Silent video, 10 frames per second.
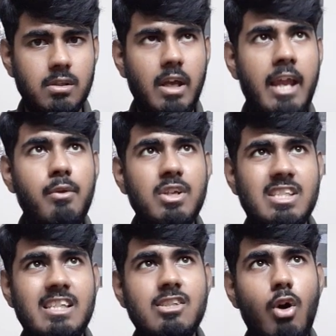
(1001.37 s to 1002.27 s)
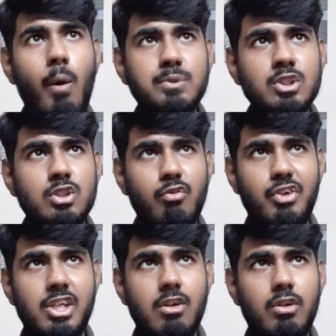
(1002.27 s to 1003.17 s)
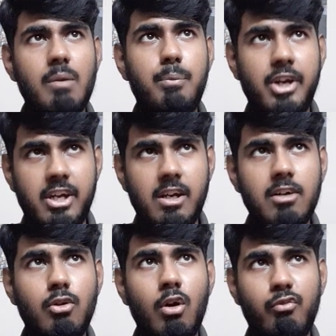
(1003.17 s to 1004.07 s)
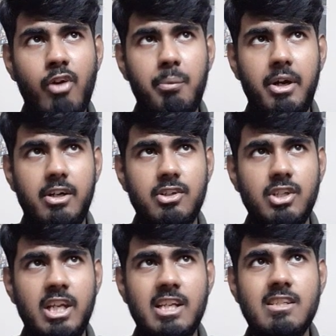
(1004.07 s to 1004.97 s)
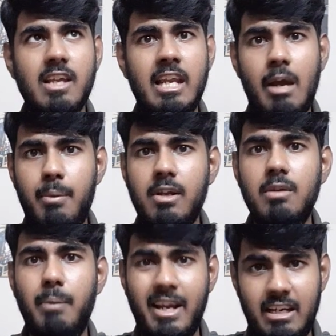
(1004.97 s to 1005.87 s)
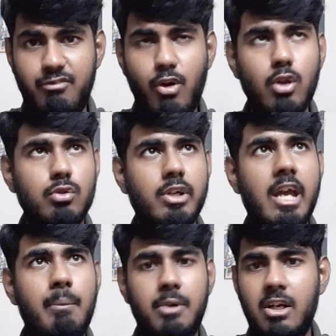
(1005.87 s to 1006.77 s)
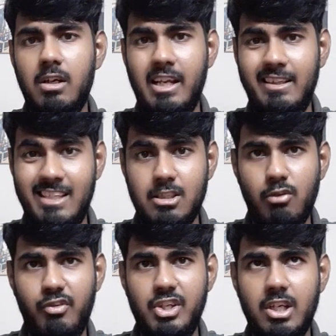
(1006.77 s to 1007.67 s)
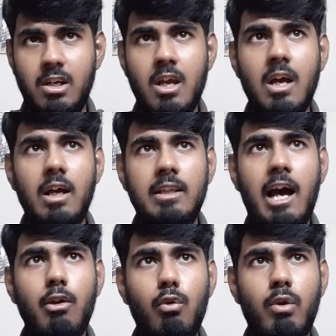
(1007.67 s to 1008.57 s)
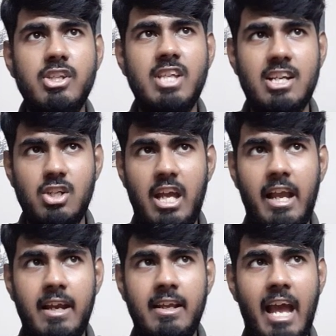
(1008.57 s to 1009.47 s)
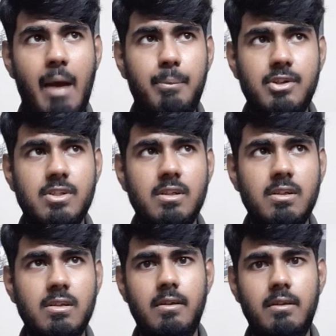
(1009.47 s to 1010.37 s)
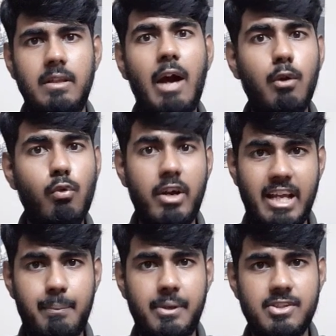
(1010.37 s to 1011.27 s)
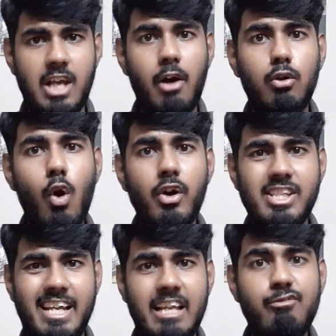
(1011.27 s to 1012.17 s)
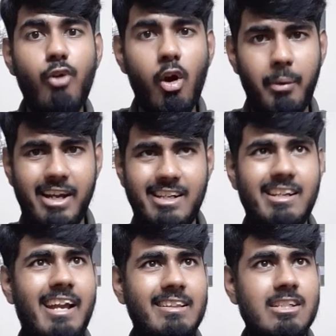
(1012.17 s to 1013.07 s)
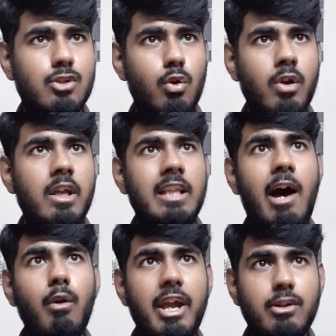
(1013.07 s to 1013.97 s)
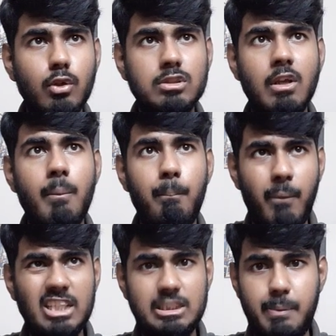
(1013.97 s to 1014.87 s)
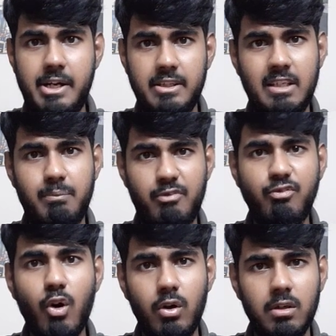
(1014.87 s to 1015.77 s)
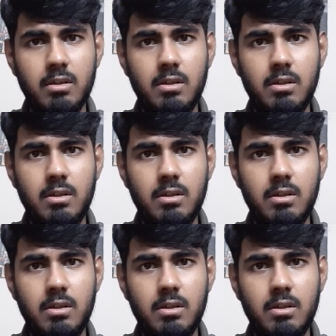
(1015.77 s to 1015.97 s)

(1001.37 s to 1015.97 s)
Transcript: And you can see these options over here. Okay, Prettier Code Formatter, it is enabled by default. Okay, I'm gonna click this over here. Now look what is actually getting happened. Now look what happens, our code is getting formatted like this. Look, now it looks much better than before.